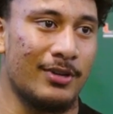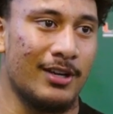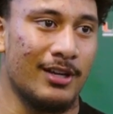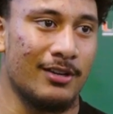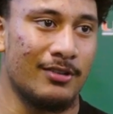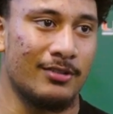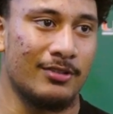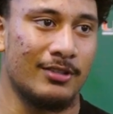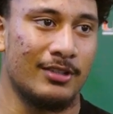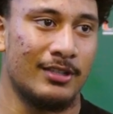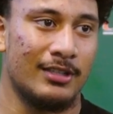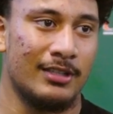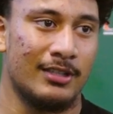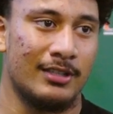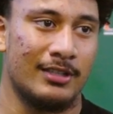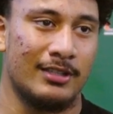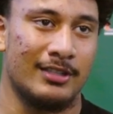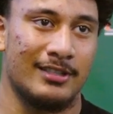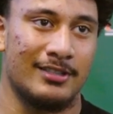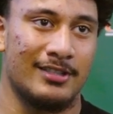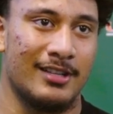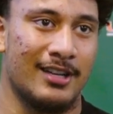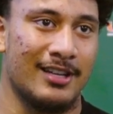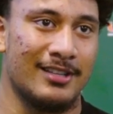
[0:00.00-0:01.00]
now.
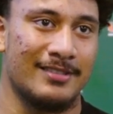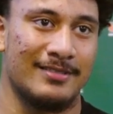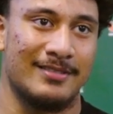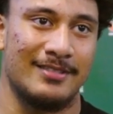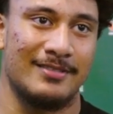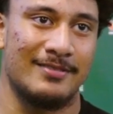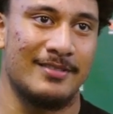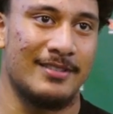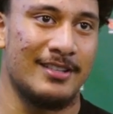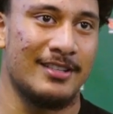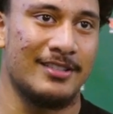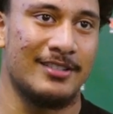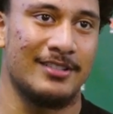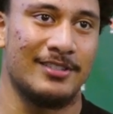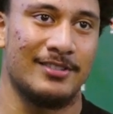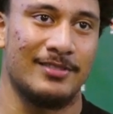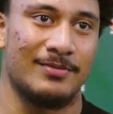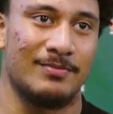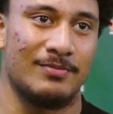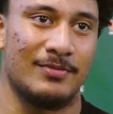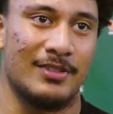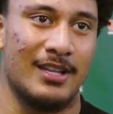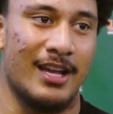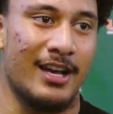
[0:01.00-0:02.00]
He's not in
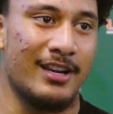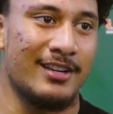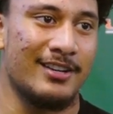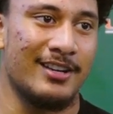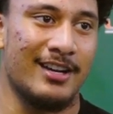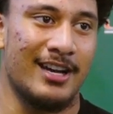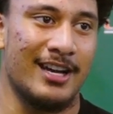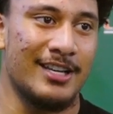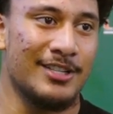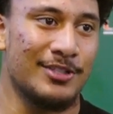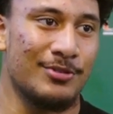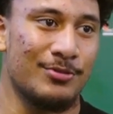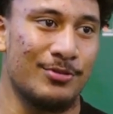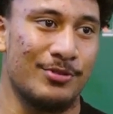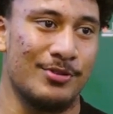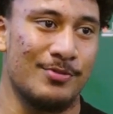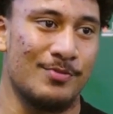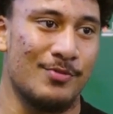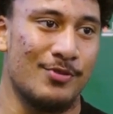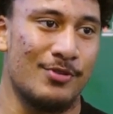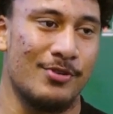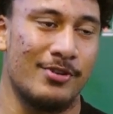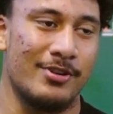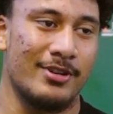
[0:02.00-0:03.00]
the high school
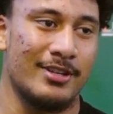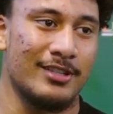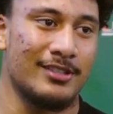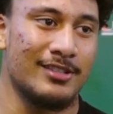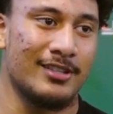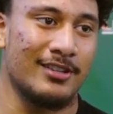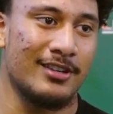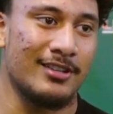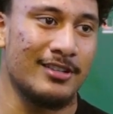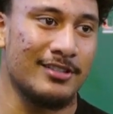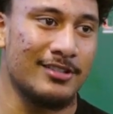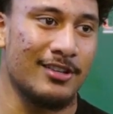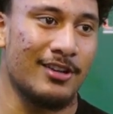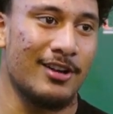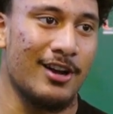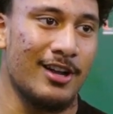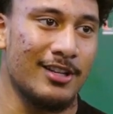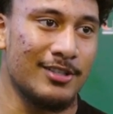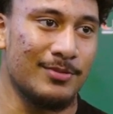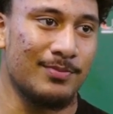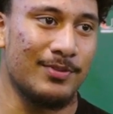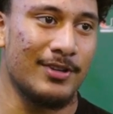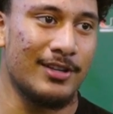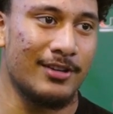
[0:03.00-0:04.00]
anymore. He's a
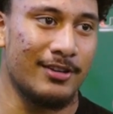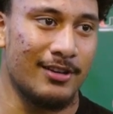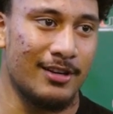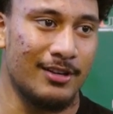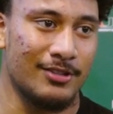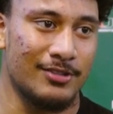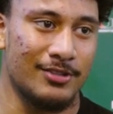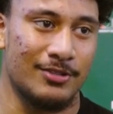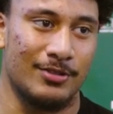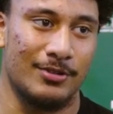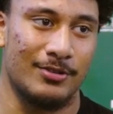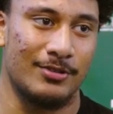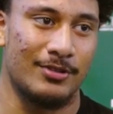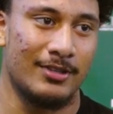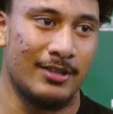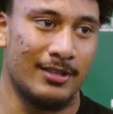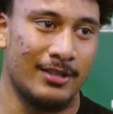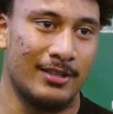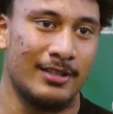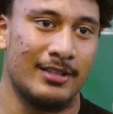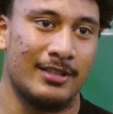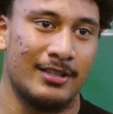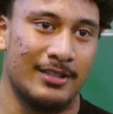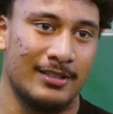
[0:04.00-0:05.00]
college player now, so
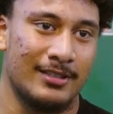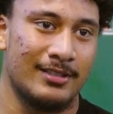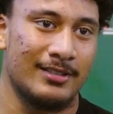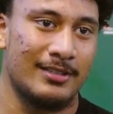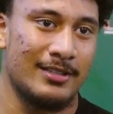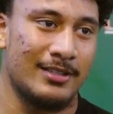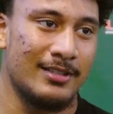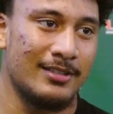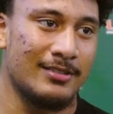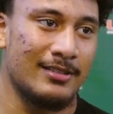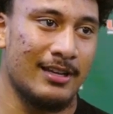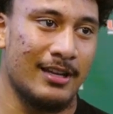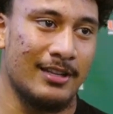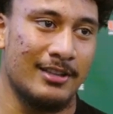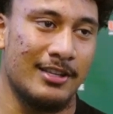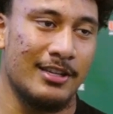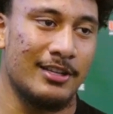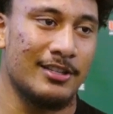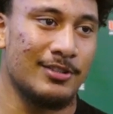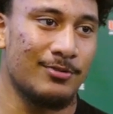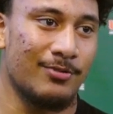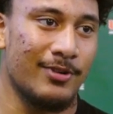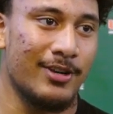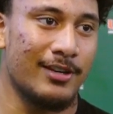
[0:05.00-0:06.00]
I
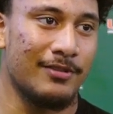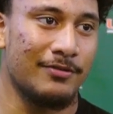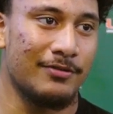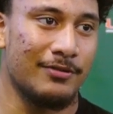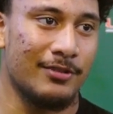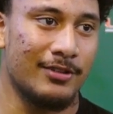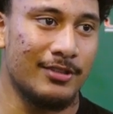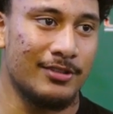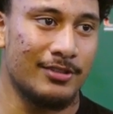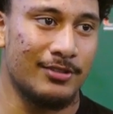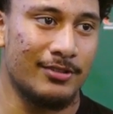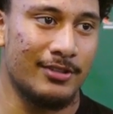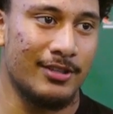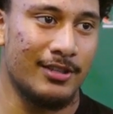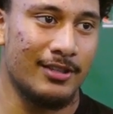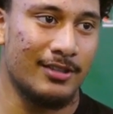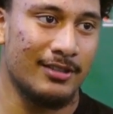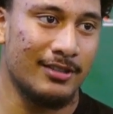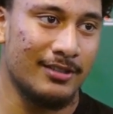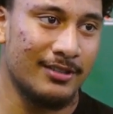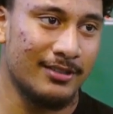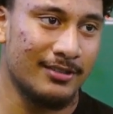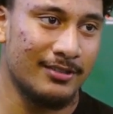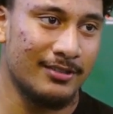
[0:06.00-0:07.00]
think he's ready for it, so yeah.